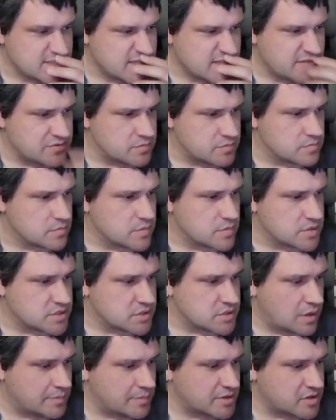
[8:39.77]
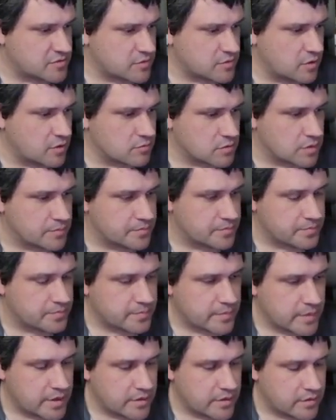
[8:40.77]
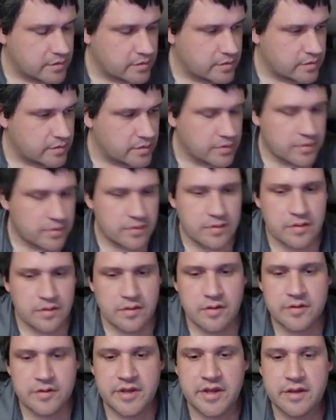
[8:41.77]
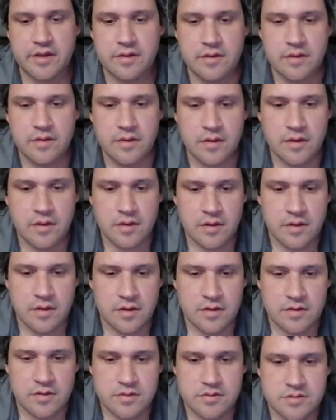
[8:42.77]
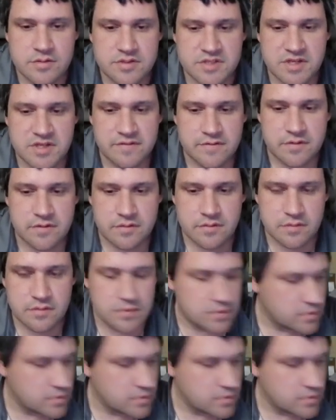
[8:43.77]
7. So I'm in the throne room. Okay. 7.